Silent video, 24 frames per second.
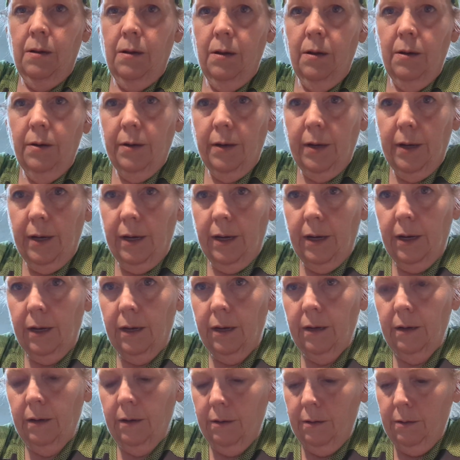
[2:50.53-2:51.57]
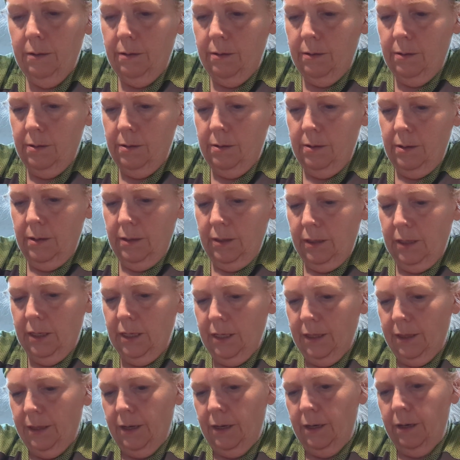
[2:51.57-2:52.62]
Okay. It's
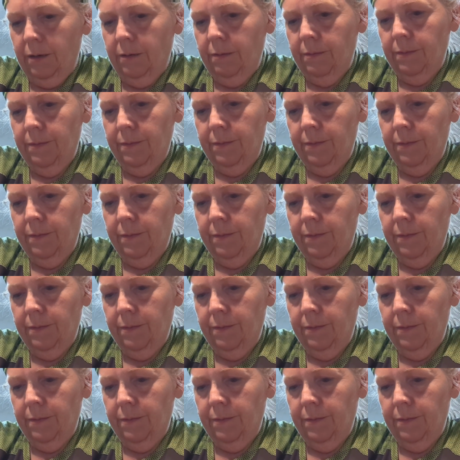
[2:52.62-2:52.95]
getting there.